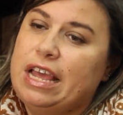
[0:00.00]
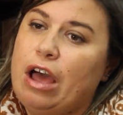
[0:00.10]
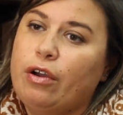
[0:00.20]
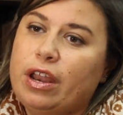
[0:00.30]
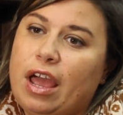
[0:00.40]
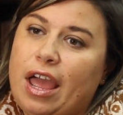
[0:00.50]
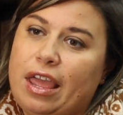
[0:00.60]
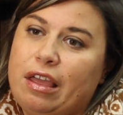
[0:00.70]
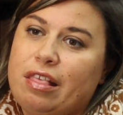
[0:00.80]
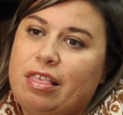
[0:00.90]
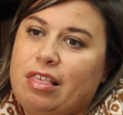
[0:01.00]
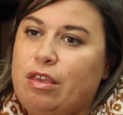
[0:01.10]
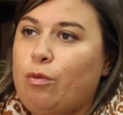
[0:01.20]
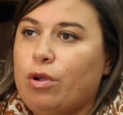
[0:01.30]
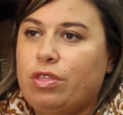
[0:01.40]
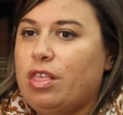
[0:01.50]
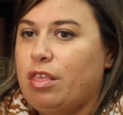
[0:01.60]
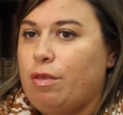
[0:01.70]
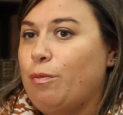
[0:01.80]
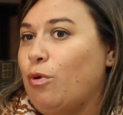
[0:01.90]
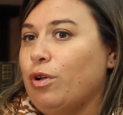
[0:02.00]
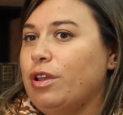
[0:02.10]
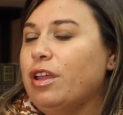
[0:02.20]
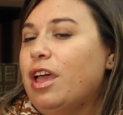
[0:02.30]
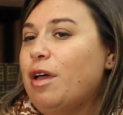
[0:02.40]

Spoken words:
How can I see where this is important?